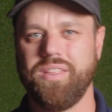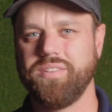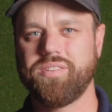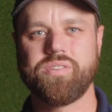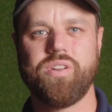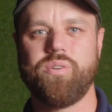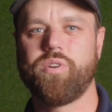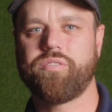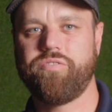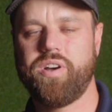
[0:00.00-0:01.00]
This is going to
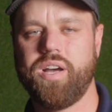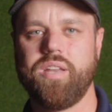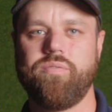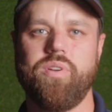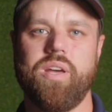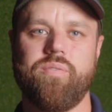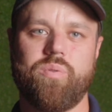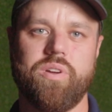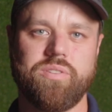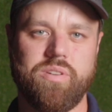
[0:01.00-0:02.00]
work fine if you have a
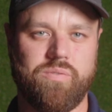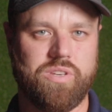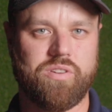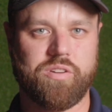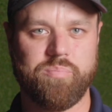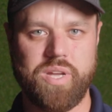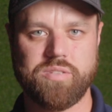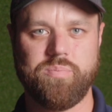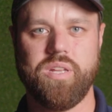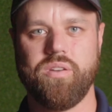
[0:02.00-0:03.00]
relatively dark
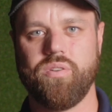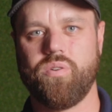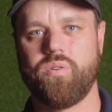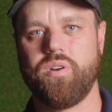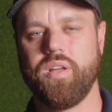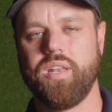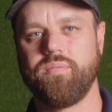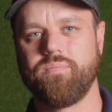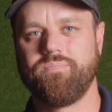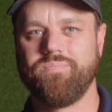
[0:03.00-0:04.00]
basement or an